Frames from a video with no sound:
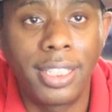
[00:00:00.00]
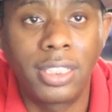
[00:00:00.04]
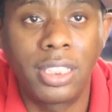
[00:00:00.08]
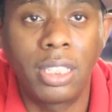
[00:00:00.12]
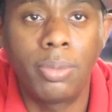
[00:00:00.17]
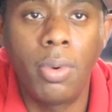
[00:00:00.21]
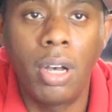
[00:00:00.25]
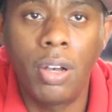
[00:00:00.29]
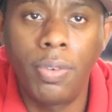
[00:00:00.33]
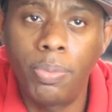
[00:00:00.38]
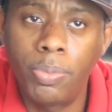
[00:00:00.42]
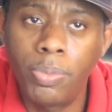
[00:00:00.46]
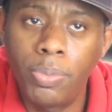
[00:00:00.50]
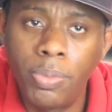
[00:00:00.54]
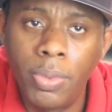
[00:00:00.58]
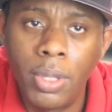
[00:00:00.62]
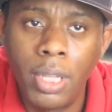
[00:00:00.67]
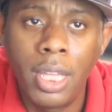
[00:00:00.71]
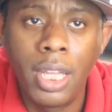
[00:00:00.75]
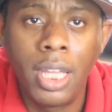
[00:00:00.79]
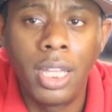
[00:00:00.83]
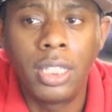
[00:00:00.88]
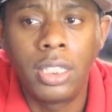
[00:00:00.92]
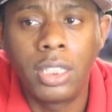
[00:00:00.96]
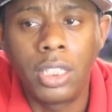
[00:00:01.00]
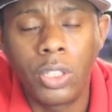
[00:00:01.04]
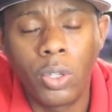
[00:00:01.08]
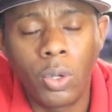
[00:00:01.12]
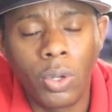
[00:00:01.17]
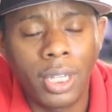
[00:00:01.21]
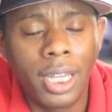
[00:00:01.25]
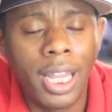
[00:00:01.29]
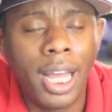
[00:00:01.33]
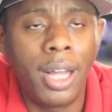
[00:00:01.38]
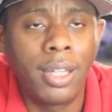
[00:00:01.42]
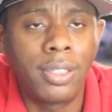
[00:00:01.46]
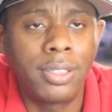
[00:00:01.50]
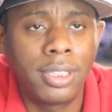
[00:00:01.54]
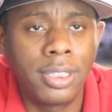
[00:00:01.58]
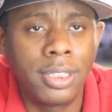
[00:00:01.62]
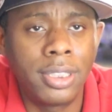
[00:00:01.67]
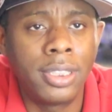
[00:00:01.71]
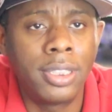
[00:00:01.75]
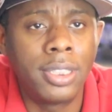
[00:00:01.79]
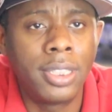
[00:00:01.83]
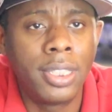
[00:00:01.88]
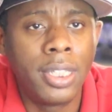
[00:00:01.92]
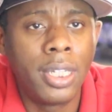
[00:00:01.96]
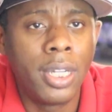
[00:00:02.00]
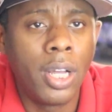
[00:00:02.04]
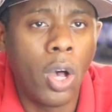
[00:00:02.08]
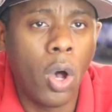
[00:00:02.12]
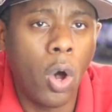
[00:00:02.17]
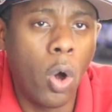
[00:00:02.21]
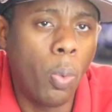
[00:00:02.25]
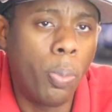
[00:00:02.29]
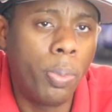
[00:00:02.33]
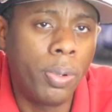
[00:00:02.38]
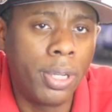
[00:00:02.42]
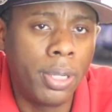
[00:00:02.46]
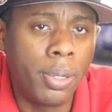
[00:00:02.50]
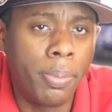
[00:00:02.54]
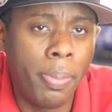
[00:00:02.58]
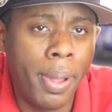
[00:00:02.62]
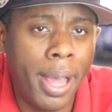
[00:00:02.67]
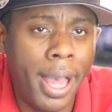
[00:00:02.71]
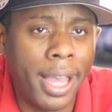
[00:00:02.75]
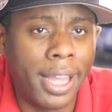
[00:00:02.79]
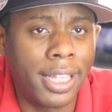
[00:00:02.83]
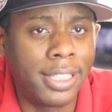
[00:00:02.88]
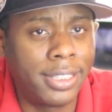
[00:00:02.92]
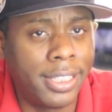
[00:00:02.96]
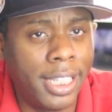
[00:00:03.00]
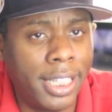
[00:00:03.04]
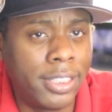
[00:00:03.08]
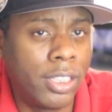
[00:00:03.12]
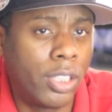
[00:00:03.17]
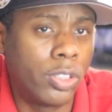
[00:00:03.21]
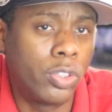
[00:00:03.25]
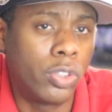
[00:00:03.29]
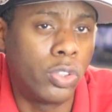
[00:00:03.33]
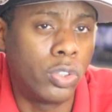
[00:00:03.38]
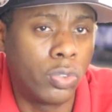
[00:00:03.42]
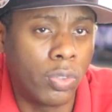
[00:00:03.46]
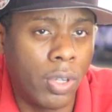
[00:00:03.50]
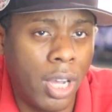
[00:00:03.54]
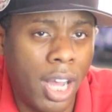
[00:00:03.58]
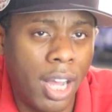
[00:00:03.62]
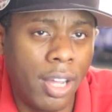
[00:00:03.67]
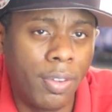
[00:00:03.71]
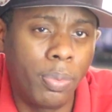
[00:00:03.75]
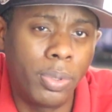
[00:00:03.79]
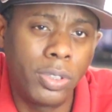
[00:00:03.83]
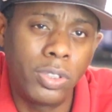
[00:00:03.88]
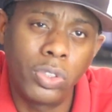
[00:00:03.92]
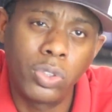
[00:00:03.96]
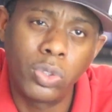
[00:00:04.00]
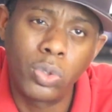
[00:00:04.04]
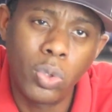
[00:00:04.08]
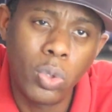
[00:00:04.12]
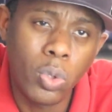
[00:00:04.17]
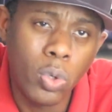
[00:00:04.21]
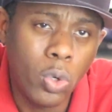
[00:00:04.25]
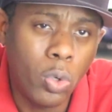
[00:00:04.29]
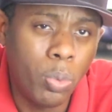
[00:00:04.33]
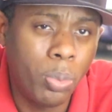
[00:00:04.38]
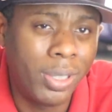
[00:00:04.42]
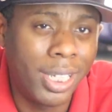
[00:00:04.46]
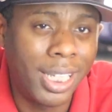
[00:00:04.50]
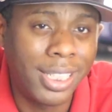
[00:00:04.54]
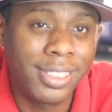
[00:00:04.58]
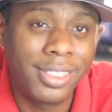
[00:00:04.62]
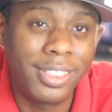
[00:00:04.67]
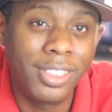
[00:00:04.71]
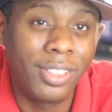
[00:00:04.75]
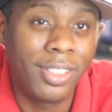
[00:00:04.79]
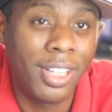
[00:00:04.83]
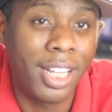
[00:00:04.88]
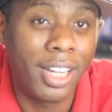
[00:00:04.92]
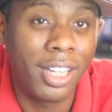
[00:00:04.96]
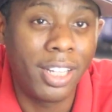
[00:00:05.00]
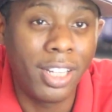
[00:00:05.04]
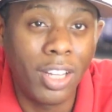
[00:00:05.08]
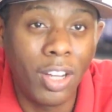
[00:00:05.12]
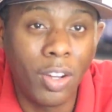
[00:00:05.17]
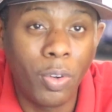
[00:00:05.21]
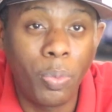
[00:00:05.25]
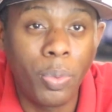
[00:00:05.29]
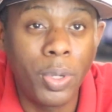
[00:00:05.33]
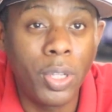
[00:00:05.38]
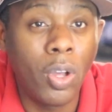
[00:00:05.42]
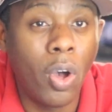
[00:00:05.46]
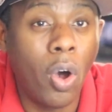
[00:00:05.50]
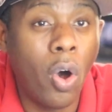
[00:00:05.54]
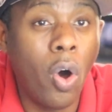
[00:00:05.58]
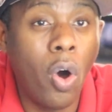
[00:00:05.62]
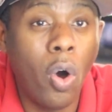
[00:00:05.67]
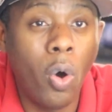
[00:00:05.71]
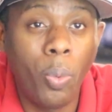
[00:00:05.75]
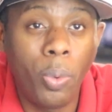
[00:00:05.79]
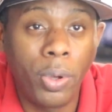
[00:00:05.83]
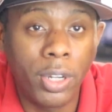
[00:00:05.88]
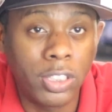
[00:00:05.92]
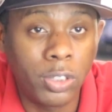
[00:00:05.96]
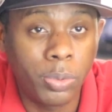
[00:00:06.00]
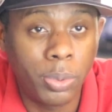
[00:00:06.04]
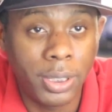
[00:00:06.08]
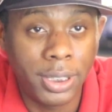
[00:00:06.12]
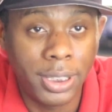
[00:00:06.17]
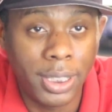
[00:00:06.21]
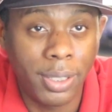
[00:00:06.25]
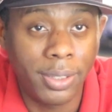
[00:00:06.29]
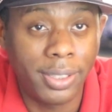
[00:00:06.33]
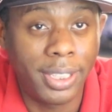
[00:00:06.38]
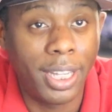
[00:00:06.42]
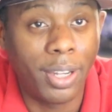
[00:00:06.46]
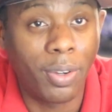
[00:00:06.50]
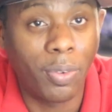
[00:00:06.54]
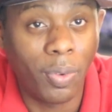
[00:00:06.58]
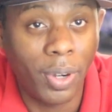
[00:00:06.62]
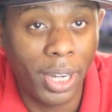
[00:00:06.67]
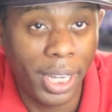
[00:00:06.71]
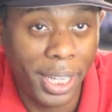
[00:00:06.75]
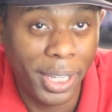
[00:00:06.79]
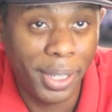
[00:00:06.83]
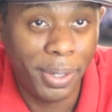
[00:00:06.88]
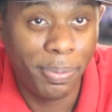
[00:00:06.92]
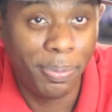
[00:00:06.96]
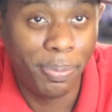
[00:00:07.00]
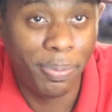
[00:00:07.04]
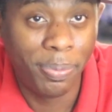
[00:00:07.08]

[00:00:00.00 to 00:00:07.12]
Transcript: Some of them you're allowed to open it back and change out your drive, which is cool, but that's still not enough. We all want to switch out that RAM.